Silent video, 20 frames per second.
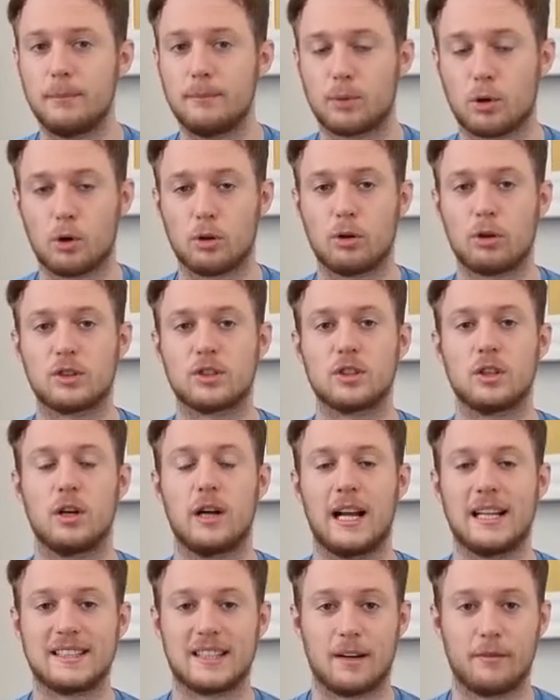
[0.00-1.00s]
products
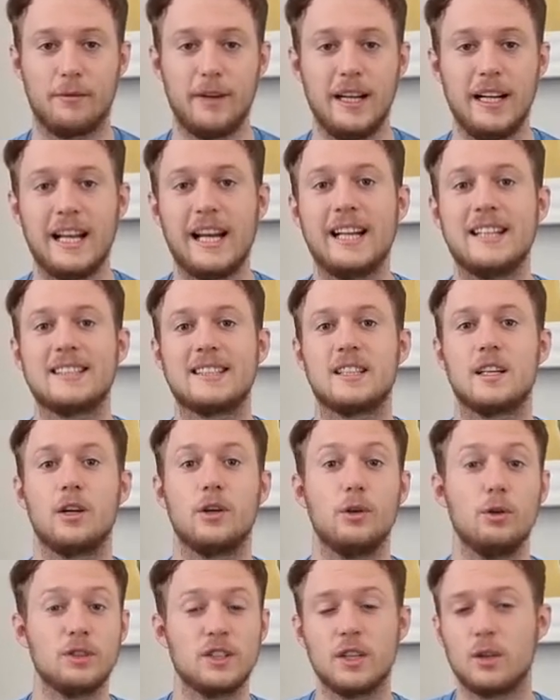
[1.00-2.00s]
as an affiliates
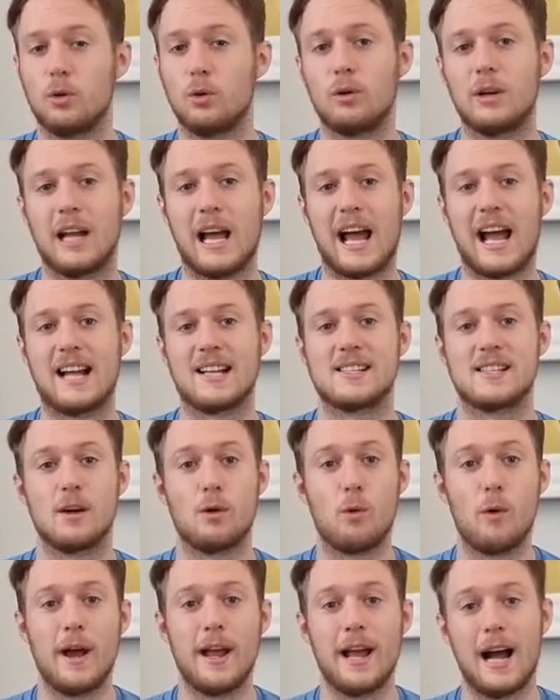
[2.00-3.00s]
using Google Ads
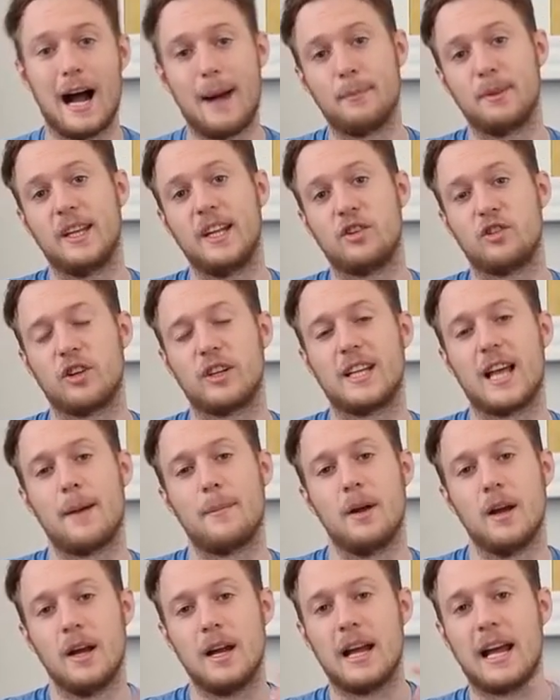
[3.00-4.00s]
the way I'm teaching
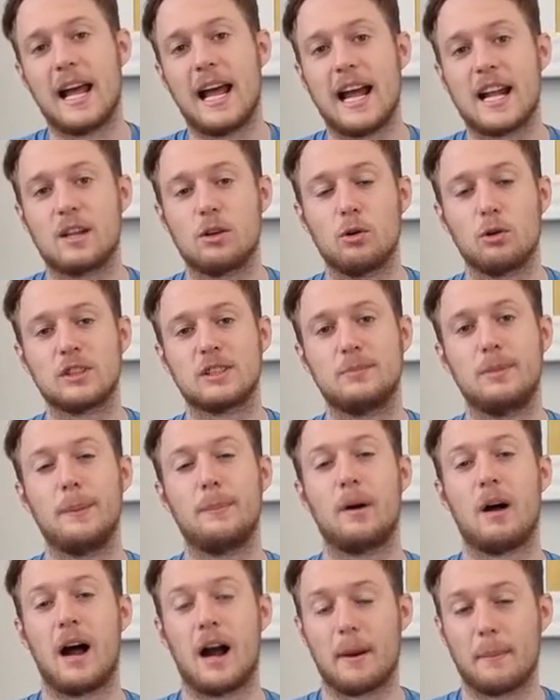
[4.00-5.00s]
them and those
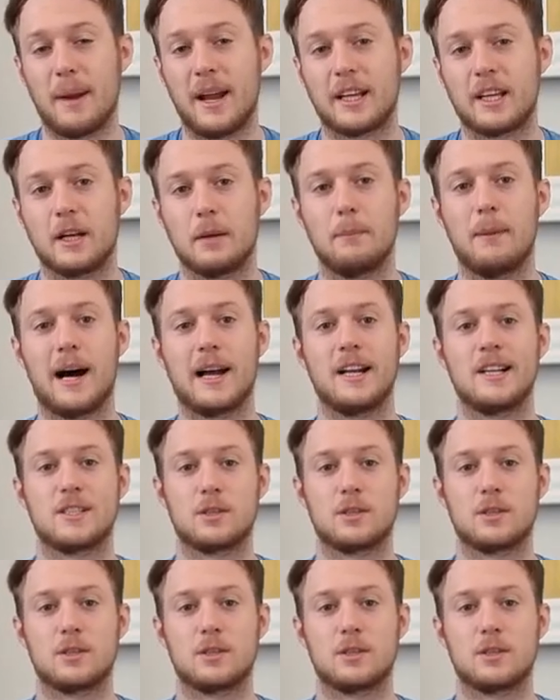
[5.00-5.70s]
people are making money.